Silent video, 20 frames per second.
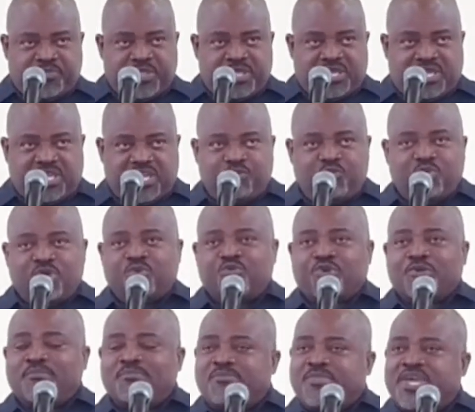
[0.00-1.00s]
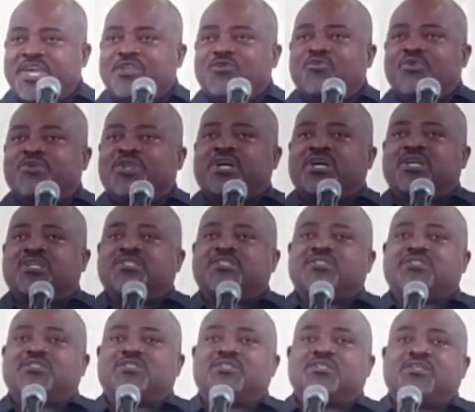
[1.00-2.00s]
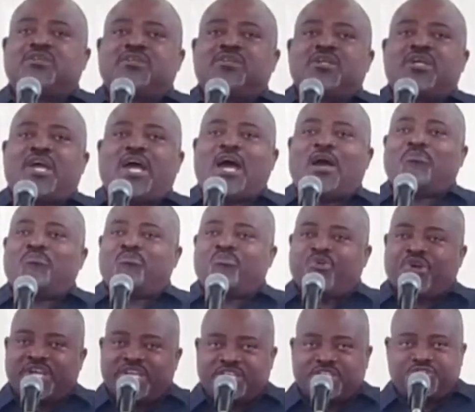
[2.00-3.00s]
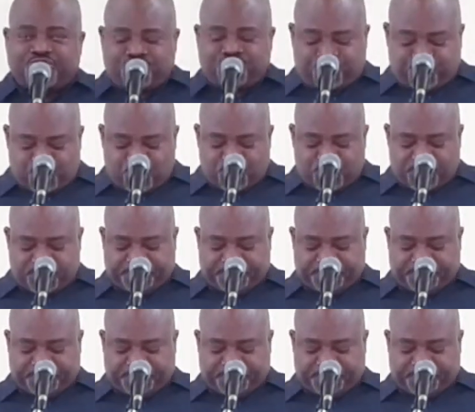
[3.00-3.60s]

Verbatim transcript: He will remain with us and bring us through.